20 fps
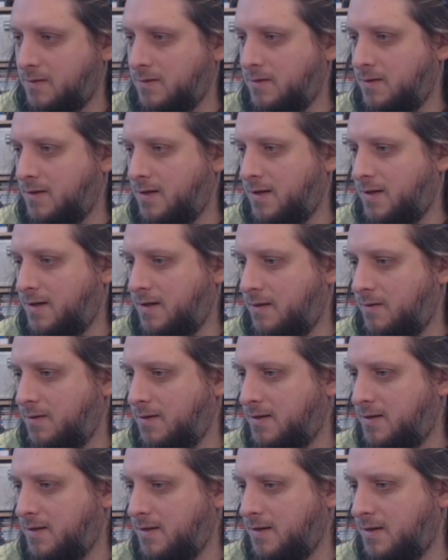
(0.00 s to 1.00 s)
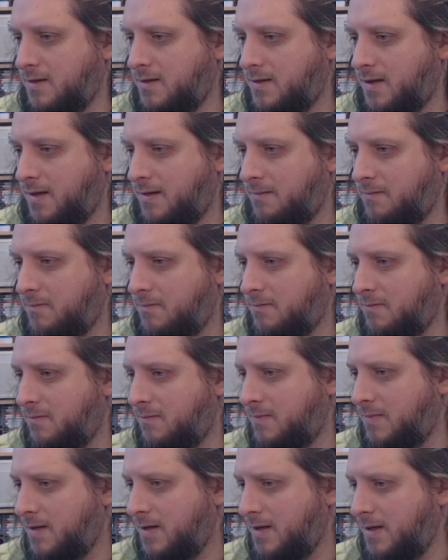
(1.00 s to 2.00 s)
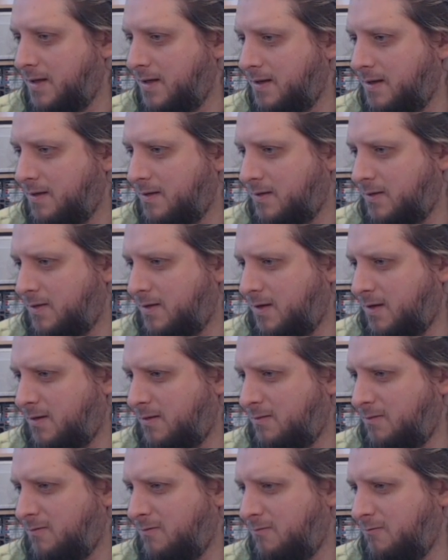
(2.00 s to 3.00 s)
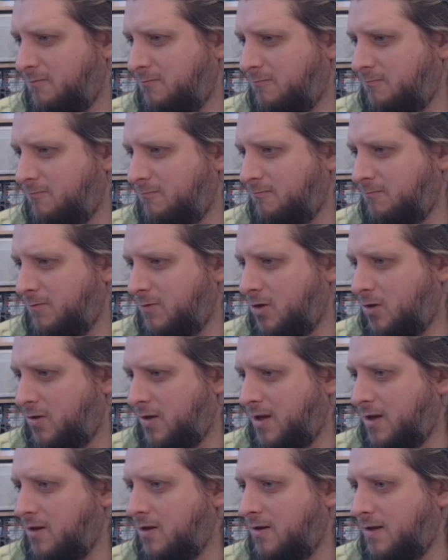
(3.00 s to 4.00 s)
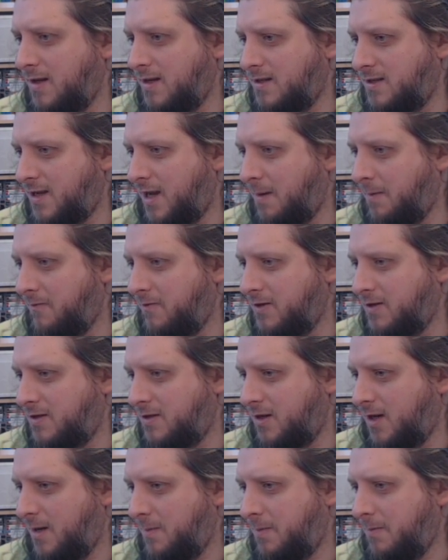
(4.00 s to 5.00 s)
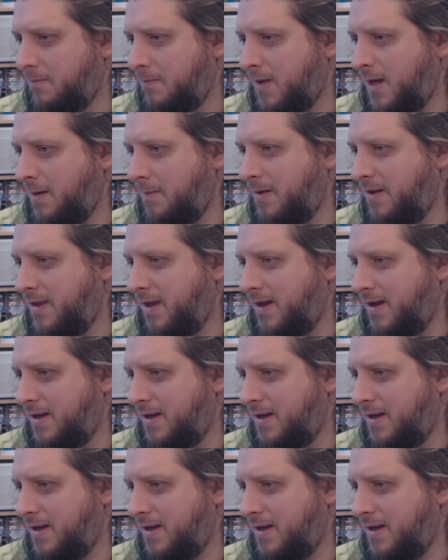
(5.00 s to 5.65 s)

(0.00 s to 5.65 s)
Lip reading: So there you go. This is a... So, not the earliest game of its type, and maybe that